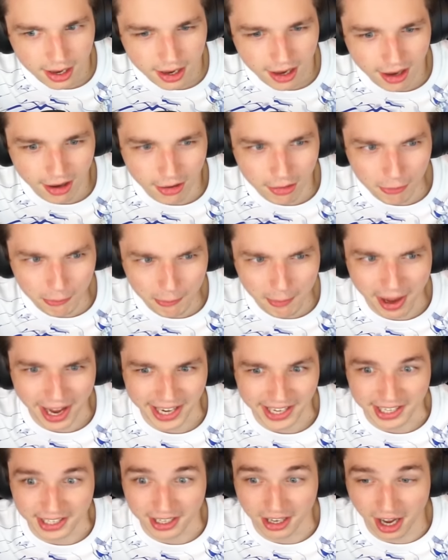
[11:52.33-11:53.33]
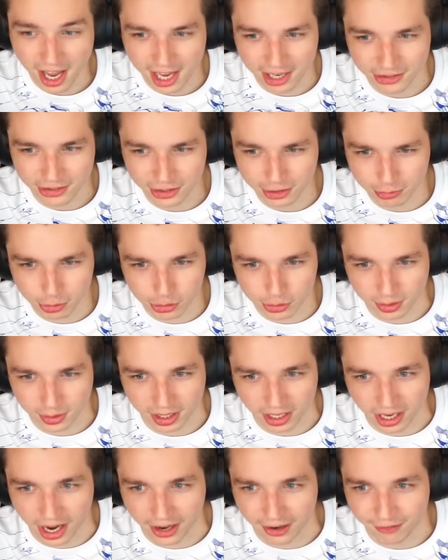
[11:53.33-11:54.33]
Oh my gosh, she rules with
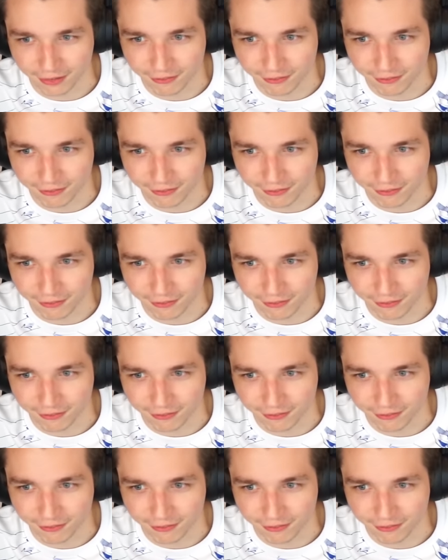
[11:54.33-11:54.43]
an iron